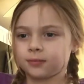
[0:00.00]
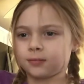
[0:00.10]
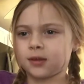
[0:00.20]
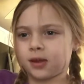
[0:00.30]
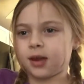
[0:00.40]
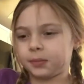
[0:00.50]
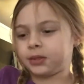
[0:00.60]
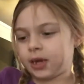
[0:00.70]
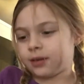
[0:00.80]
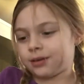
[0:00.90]
And keep
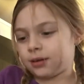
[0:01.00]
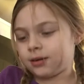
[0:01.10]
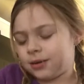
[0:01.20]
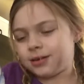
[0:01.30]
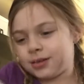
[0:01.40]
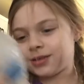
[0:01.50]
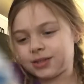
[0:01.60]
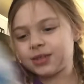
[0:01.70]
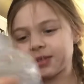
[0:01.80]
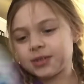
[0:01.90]
shaking
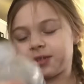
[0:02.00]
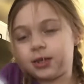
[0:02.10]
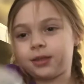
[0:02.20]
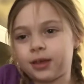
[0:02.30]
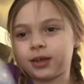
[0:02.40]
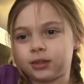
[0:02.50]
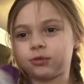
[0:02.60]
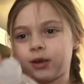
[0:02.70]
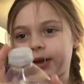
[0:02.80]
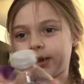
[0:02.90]
until you think it's
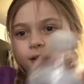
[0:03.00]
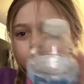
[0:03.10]
ready.